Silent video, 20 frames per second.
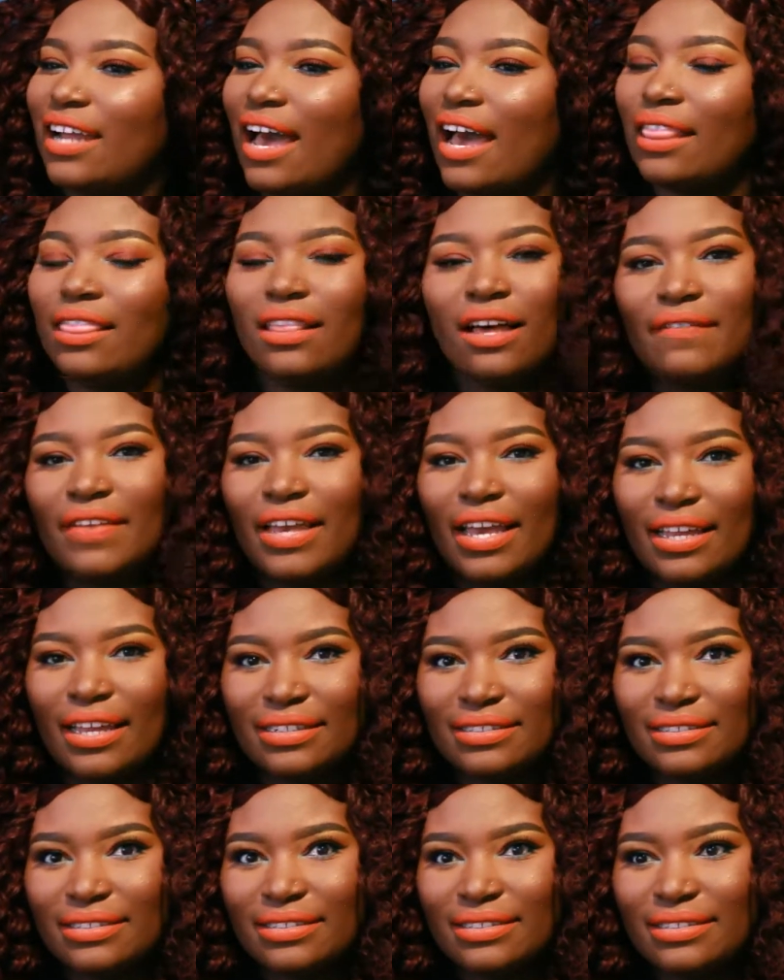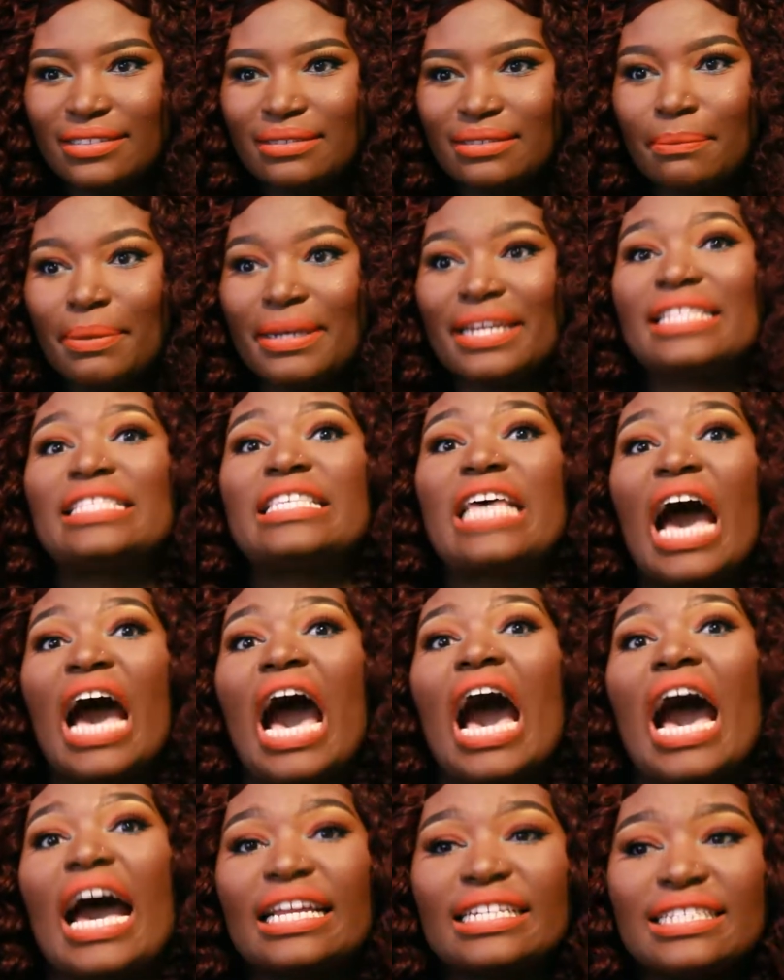I love it, but it's
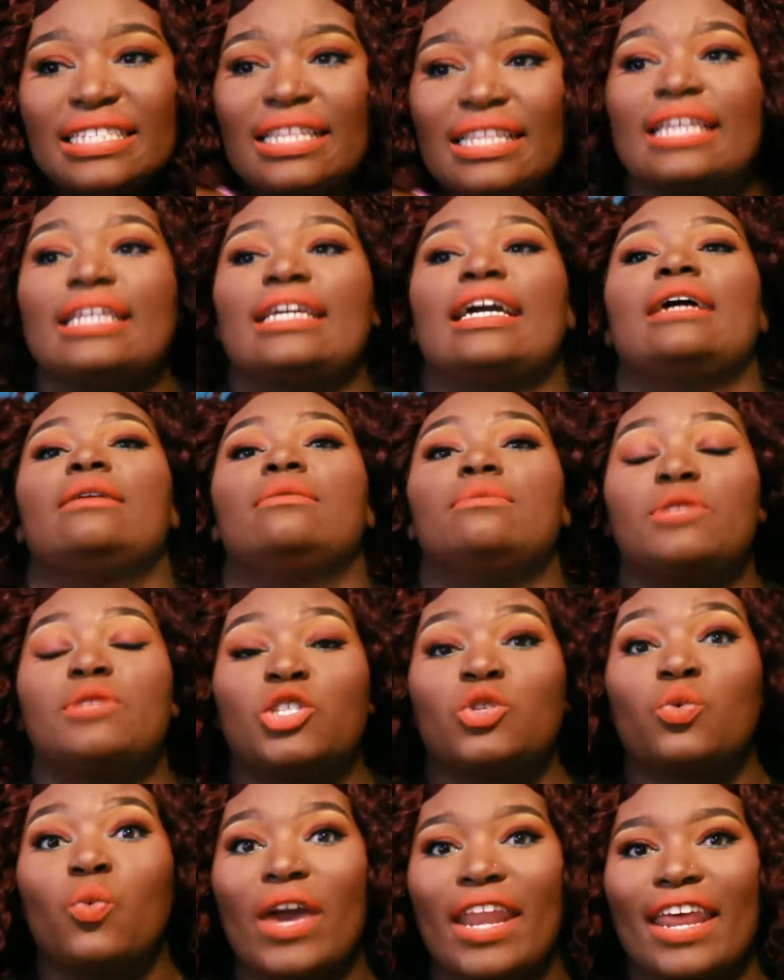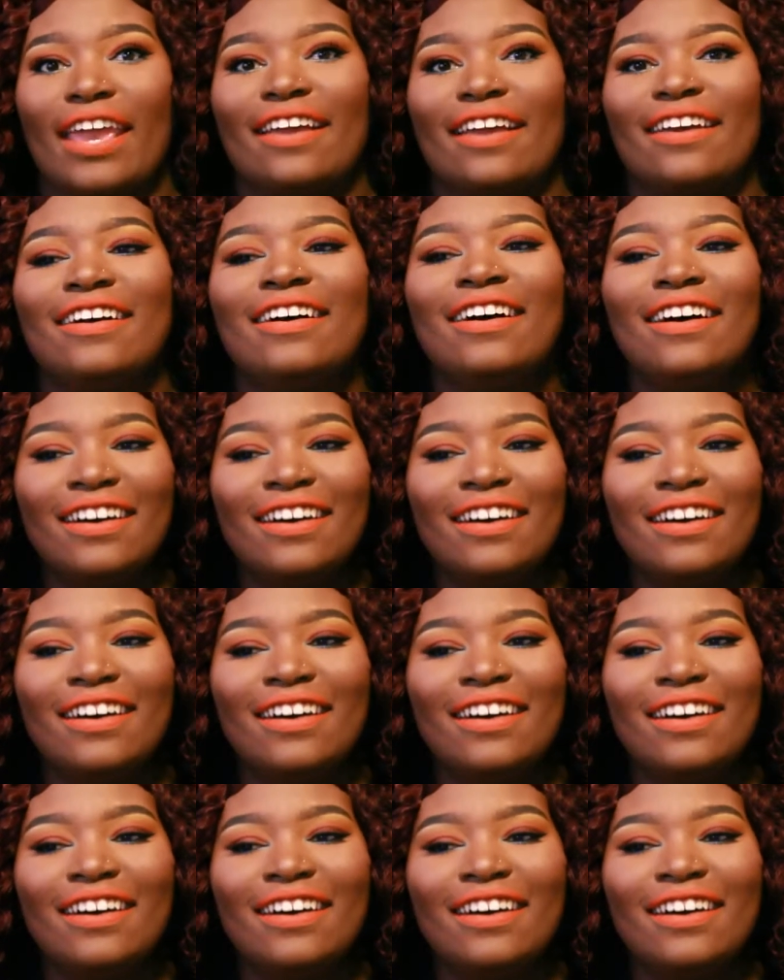hot. Like I'm sweating.